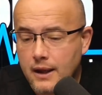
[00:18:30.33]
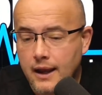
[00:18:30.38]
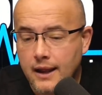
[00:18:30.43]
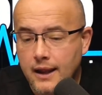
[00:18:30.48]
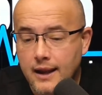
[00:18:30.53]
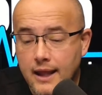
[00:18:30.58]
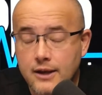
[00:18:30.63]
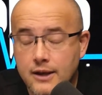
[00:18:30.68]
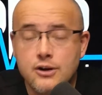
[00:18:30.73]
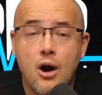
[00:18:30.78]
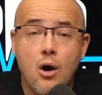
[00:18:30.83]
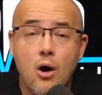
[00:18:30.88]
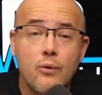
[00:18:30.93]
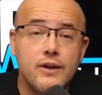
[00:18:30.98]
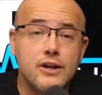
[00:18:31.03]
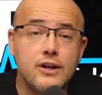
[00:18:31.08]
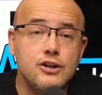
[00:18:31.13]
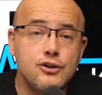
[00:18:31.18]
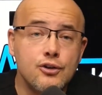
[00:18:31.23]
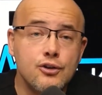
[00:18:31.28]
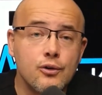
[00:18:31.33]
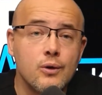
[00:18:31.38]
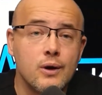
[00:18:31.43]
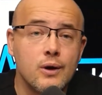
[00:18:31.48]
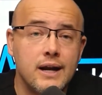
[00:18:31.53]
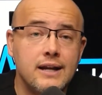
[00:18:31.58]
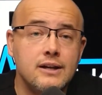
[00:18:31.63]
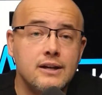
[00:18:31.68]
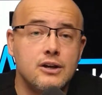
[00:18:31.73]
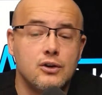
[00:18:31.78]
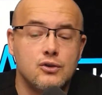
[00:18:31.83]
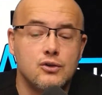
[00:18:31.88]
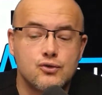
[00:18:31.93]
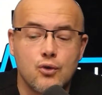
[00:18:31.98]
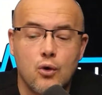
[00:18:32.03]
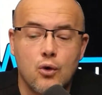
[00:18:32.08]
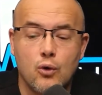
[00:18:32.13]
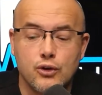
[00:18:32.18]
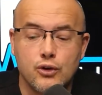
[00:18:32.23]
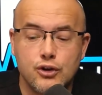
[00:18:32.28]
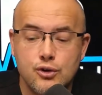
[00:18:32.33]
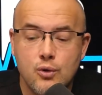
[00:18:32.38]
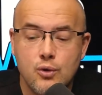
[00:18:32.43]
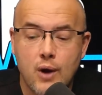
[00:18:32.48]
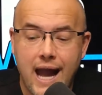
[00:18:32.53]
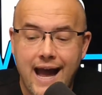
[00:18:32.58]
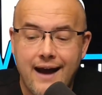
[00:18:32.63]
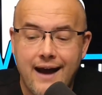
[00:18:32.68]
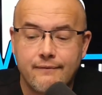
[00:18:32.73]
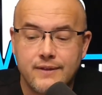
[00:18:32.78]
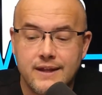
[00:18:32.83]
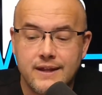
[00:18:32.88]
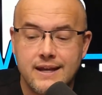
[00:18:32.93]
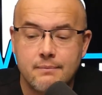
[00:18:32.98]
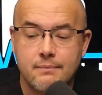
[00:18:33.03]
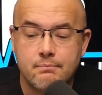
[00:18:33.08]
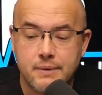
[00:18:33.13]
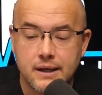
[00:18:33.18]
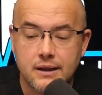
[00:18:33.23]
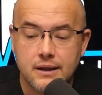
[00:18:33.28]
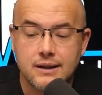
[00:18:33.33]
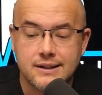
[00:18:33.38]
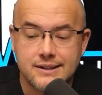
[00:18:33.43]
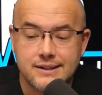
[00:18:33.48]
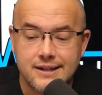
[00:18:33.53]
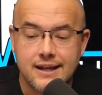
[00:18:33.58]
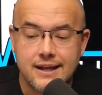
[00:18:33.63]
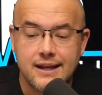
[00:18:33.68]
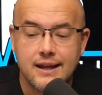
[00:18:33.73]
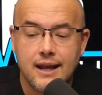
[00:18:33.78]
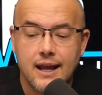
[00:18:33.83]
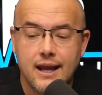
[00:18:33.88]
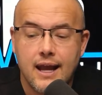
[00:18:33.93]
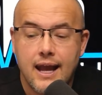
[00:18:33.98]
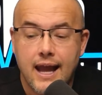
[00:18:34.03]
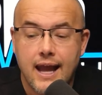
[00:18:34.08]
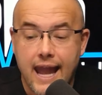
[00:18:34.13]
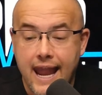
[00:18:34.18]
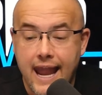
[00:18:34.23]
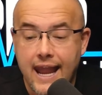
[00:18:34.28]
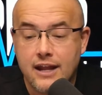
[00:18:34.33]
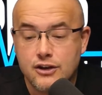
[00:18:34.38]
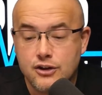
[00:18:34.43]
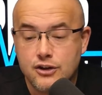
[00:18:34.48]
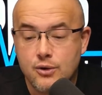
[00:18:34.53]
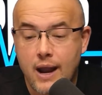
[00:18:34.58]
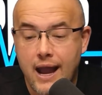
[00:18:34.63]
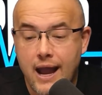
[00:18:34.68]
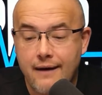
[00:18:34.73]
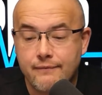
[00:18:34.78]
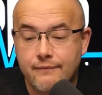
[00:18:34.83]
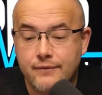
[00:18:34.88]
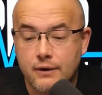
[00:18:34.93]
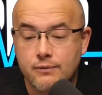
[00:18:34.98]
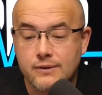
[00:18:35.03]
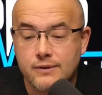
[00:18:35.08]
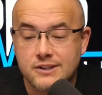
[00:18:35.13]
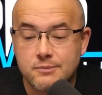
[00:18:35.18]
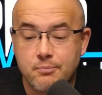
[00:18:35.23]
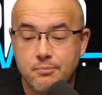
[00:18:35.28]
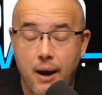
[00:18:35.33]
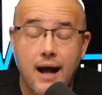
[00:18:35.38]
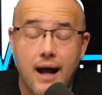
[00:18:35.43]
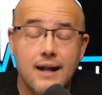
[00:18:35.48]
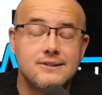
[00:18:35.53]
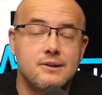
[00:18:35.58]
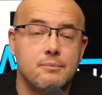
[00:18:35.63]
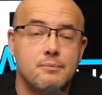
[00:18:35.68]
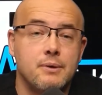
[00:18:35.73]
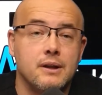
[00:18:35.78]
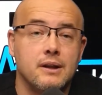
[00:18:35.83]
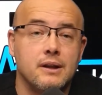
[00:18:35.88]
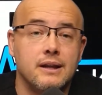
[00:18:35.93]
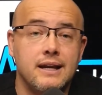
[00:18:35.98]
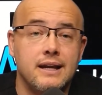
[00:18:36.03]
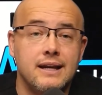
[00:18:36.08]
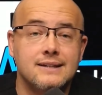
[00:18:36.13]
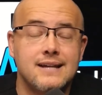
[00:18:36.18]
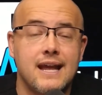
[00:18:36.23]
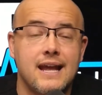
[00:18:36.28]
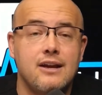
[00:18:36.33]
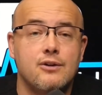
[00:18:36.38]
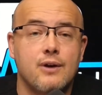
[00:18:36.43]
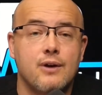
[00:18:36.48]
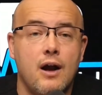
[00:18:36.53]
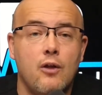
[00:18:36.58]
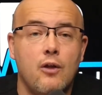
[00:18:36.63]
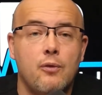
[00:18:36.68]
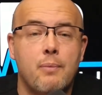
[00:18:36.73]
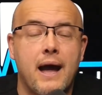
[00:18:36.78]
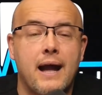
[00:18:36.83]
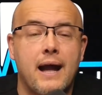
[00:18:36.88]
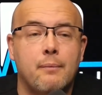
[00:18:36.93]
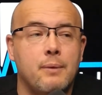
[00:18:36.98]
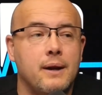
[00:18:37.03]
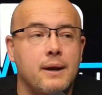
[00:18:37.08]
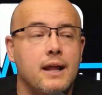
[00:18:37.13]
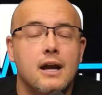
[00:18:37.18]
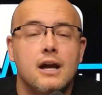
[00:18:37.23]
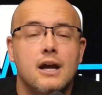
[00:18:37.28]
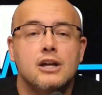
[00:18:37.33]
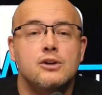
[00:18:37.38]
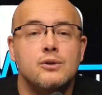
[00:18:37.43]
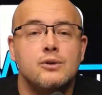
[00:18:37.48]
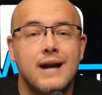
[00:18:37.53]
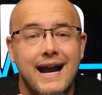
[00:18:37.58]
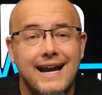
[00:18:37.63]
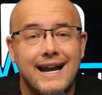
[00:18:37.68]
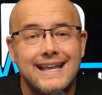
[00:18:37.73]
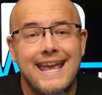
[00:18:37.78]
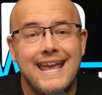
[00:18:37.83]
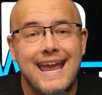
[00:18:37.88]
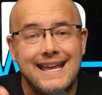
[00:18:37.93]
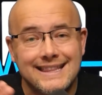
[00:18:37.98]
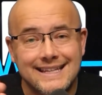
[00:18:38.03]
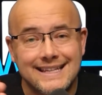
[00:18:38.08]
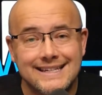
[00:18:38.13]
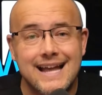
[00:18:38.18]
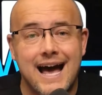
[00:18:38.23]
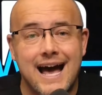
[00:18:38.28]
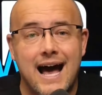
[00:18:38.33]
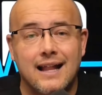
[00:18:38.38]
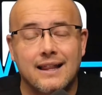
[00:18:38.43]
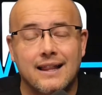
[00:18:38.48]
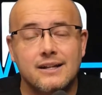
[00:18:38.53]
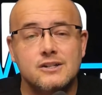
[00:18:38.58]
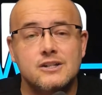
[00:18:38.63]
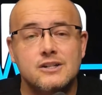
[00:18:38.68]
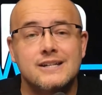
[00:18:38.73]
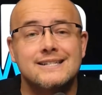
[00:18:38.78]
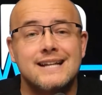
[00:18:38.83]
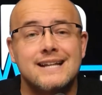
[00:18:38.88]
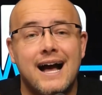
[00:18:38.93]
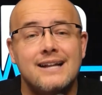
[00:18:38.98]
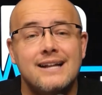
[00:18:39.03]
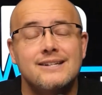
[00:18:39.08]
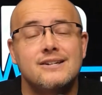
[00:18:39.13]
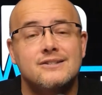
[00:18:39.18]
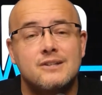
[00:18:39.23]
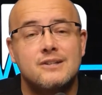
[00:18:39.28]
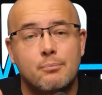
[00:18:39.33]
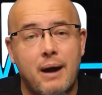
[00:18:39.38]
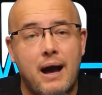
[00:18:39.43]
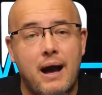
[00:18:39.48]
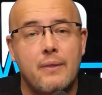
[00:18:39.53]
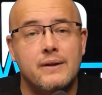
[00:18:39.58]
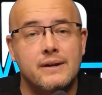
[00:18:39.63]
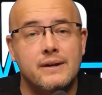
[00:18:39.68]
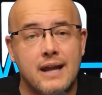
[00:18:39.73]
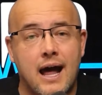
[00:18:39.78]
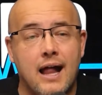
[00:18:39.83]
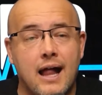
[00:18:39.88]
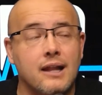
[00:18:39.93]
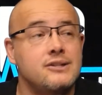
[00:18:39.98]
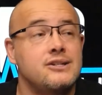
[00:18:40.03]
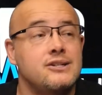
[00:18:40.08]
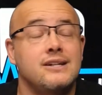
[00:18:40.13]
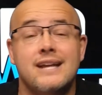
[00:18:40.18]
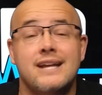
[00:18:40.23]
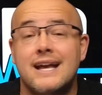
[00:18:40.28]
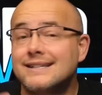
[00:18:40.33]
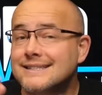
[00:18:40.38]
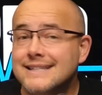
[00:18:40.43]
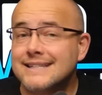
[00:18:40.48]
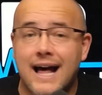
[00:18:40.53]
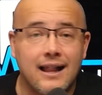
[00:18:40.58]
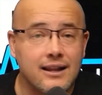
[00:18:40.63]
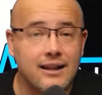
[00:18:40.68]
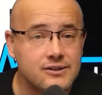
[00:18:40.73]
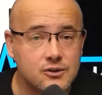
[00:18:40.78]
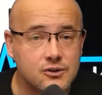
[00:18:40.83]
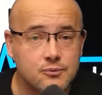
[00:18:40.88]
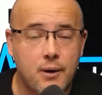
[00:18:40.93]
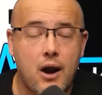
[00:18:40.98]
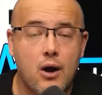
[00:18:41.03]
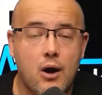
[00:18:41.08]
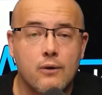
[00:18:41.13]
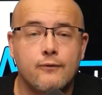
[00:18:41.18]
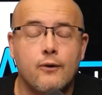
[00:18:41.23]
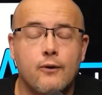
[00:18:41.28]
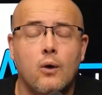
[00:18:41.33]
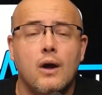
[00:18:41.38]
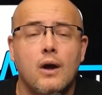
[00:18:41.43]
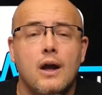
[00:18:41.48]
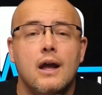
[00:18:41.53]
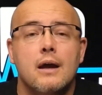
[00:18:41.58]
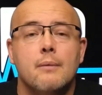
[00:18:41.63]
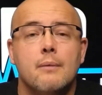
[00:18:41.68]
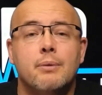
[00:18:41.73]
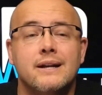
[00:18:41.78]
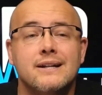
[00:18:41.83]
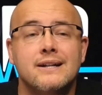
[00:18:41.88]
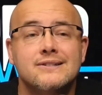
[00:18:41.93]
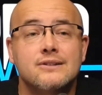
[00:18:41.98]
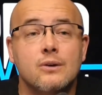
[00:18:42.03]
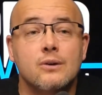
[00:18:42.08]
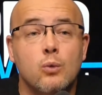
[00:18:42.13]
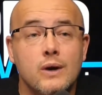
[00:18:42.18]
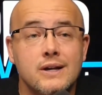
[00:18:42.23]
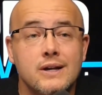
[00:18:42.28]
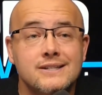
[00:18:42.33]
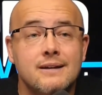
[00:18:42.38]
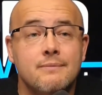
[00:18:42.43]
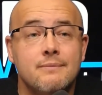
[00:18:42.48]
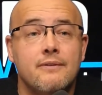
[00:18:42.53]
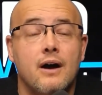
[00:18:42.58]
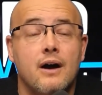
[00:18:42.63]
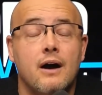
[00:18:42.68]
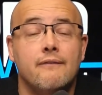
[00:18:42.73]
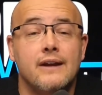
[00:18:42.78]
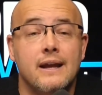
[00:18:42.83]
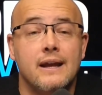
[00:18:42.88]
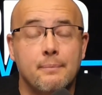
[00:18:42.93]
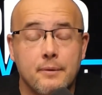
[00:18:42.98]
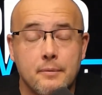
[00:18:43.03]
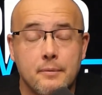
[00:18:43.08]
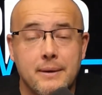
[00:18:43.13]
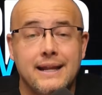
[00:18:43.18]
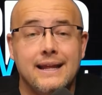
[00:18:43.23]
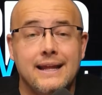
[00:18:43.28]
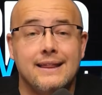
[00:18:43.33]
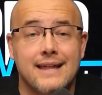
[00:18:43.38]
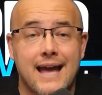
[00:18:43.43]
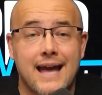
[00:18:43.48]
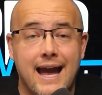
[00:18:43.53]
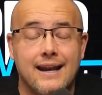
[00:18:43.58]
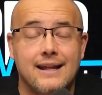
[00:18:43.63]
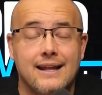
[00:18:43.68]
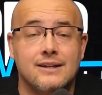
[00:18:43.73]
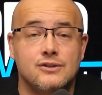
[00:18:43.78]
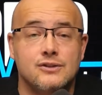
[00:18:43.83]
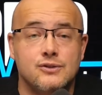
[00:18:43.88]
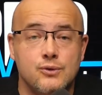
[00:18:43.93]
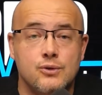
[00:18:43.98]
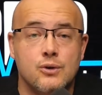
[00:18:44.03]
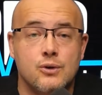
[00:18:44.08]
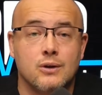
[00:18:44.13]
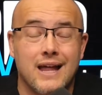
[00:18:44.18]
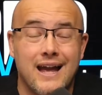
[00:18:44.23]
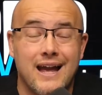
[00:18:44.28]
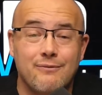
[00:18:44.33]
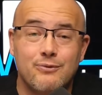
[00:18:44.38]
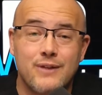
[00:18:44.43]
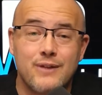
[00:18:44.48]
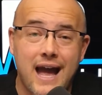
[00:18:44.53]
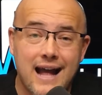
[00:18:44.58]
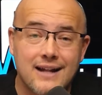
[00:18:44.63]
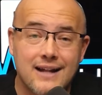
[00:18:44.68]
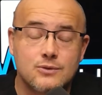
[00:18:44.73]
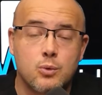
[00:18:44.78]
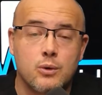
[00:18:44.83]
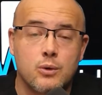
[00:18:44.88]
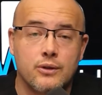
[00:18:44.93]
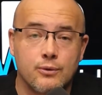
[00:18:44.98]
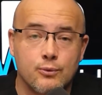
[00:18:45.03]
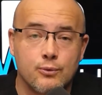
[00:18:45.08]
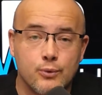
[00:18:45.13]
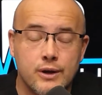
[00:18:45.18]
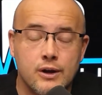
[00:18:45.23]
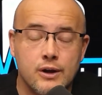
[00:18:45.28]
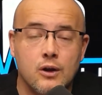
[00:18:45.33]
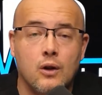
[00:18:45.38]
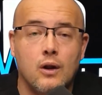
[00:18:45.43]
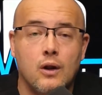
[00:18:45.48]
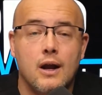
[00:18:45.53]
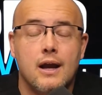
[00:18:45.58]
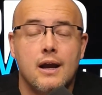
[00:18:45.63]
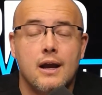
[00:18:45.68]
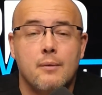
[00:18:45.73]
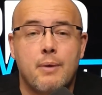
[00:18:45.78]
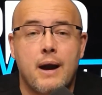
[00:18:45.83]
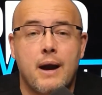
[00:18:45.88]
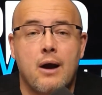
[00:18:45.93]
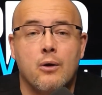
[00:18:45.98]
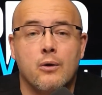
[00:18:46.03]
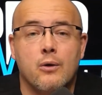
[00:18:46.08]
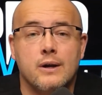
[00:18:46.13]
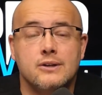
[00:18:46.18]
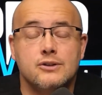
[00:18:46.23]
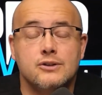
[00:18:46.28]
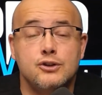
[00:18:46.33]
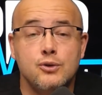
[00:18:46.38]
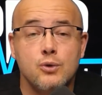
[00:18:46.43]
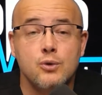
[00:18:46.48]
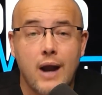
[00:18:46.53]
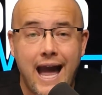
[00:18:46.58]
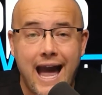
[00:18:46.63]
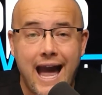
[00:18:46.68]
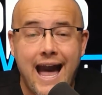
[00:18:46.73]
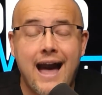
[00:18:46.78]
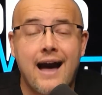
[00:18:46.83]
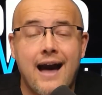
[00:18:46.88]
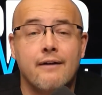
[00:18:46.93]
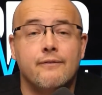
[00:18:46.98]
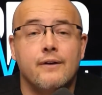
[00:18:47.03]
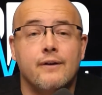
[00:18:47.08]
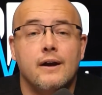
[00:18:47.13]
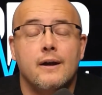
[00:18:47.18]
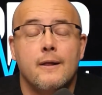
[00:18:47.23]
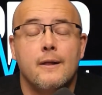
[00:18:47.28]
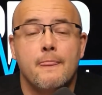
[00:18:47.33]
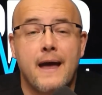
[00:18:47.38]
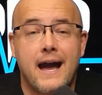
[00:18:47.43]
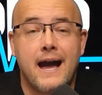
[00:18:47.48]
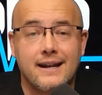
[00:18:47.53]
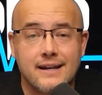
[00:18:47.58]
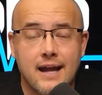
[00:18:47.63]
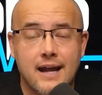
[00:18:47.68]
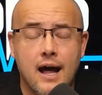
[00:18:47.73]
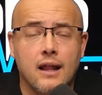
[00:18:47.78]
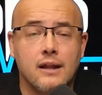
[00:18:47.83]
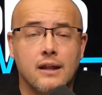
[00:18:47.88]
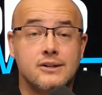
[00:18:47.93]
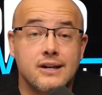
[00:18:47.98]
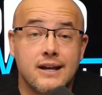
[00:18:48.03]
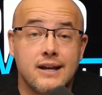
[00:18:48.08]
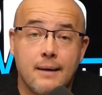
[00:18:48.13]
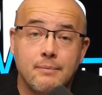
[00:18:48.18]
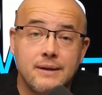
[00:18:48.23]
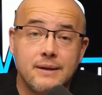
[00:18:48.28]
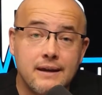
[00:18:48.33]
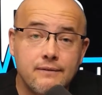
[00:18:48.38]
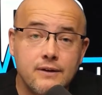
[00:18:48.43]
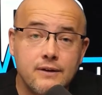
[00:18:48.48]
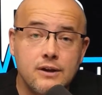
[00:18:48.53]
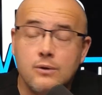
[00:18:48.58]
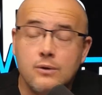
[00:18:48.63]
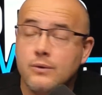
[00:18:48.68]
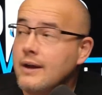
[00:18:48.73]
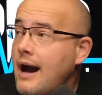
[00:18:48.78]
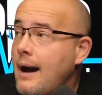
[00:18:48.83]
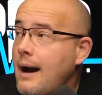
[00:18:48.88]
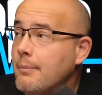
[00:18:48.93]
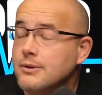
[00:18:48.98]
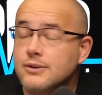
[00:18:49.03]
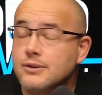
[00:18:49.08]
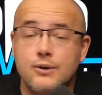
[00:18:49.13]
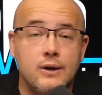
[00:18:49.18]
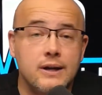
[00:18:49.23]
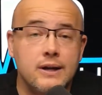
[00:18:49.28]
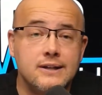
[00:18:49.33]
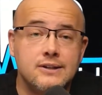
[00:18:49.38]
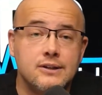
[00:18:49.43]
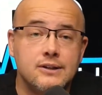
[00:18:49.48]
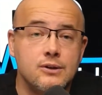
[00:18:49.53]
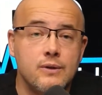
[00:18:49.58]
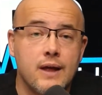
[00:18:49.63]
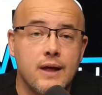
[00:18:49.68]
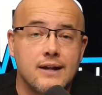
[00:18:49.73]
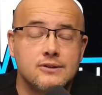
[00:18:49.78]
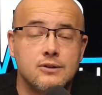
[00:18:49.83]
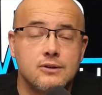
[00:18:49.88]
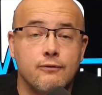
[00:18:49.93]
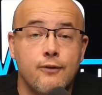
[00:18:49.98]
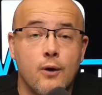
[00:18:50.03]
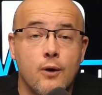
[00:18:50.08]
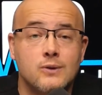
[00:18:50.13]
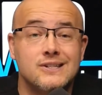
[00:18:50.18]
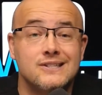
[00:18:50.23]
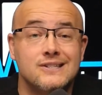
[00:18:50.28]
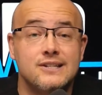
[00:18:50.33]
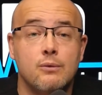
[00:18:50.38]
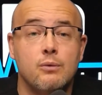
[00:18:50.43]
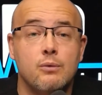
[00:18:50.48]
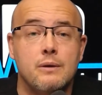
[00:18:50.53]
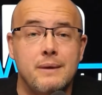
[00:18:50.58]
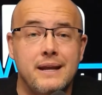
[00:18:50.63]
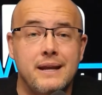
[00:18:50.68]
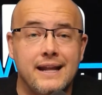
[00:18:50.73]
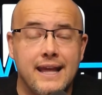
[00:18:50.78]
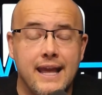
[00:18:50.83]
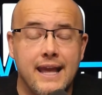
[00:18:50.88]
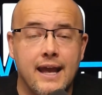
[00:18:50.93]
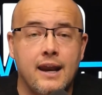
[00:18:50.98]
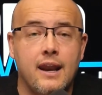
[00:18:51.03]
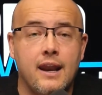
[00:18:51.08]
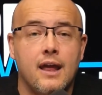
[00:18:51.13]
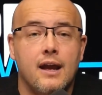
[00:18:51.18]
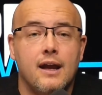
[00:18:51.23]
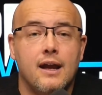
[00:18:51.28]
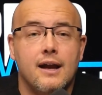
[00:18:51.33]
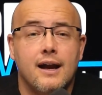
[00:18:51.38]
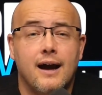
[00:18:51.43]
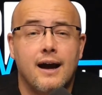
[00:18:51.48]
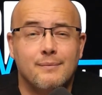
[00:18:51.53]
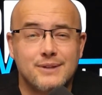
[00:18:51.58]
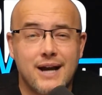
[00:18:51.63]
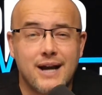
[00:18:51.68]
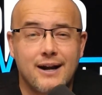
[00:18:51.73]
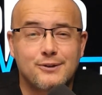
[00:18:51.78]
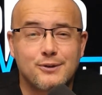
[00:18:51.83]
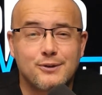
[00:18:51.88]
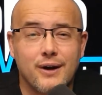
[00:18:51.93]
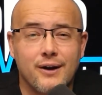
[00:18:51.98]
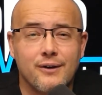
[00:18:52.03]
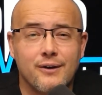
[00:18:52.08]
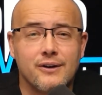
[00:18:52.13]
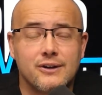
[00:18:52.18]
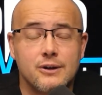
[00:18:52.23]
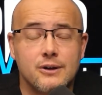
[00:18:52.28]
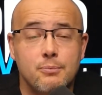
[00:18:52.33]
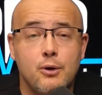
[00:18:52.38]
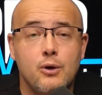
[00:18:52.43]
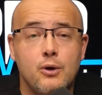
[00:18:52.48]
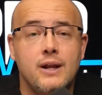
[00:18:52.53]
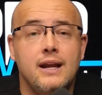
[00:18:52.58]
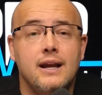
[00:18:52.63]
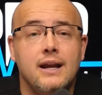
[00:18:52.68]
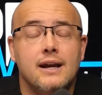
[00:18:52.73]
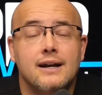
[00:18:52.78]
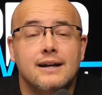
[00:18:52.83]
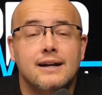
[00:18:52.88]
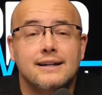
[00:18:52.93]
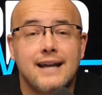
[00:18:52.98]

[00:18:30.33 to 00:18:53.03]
And know that you're in control. You have the ability and you have the responsibility to take your health back, but you got to gain the knowledge. It's not just about the knowledge. And yes, knowledge is powerful, but it's the wisdom of implementing that into your life. That's where the real power is. You have that knowledge, and I'm giving you the opportunity to do that. So folks, until we meet again, I'm Dr. Eric Naputi.